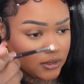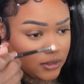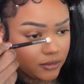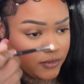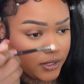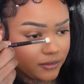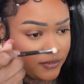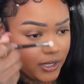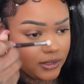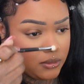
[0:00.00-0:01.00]
They're very
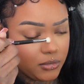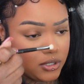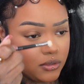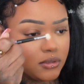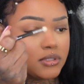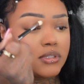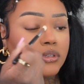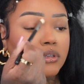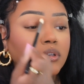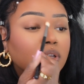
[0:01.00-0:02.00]
finely milled.
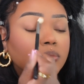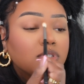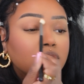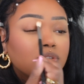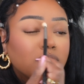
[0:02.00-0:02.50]
I'm just